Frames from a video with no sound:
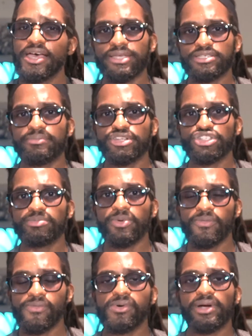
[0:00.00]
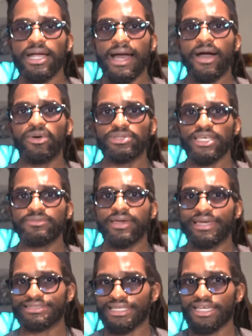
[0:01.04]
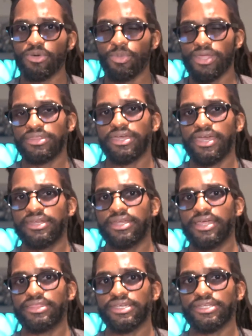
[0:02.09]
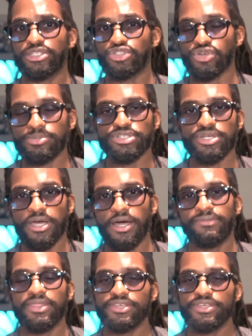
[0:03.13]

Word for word: As I mentioned before I'll leave a link within the description of